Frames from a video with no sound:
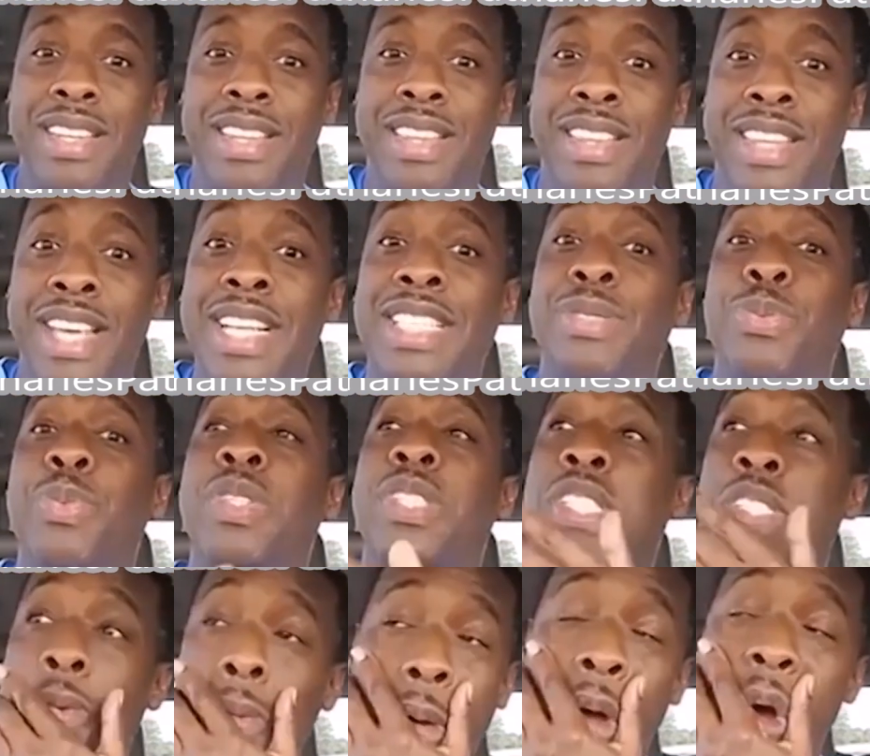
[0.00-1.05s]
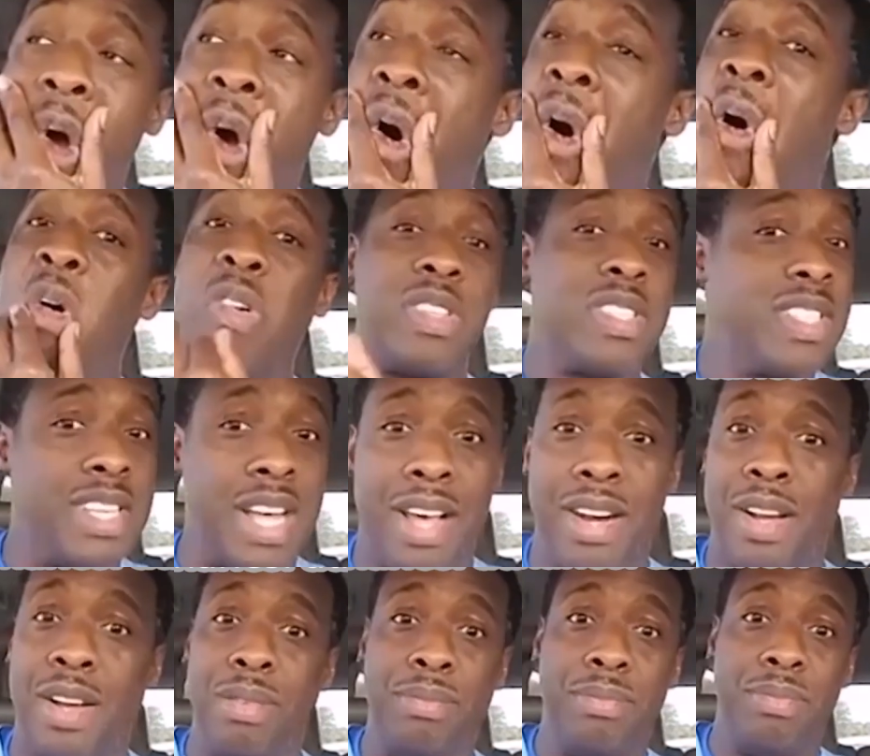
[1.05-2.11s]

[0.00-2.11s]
This was all set up.